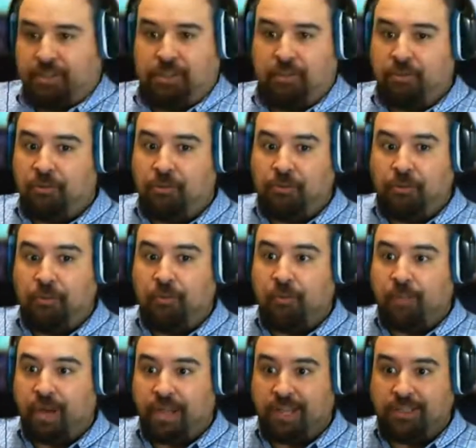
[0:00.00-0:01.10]
Too
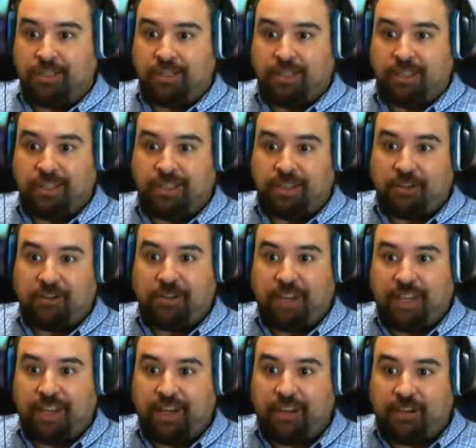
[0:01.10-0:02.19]
much,
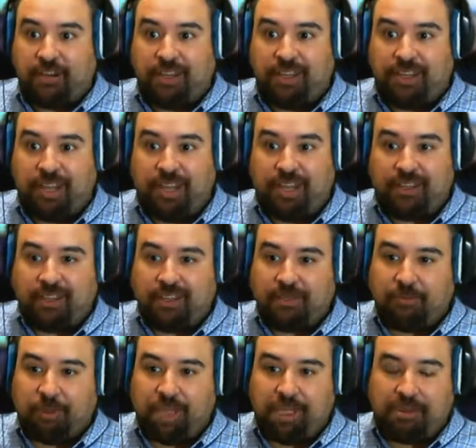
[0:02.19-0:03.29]
considering that it only
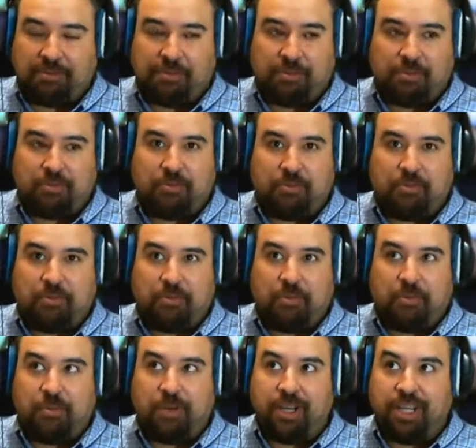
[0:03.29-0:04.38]
takes what
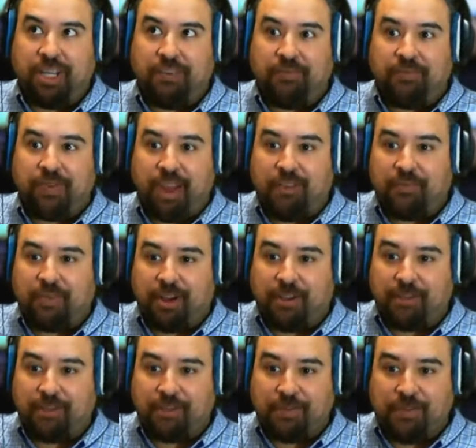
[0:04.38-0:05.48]

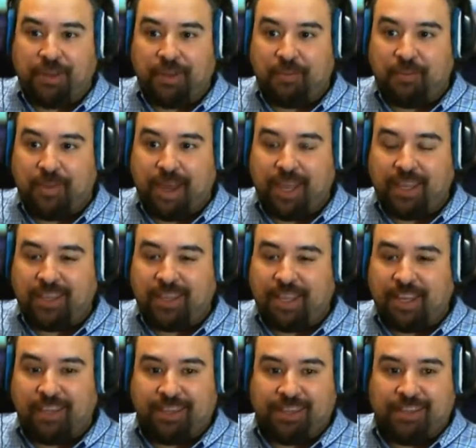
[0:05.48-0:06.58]
$25 to fill up my
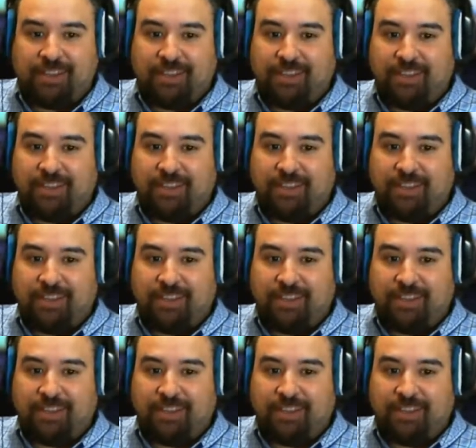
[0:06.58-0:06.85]
tank.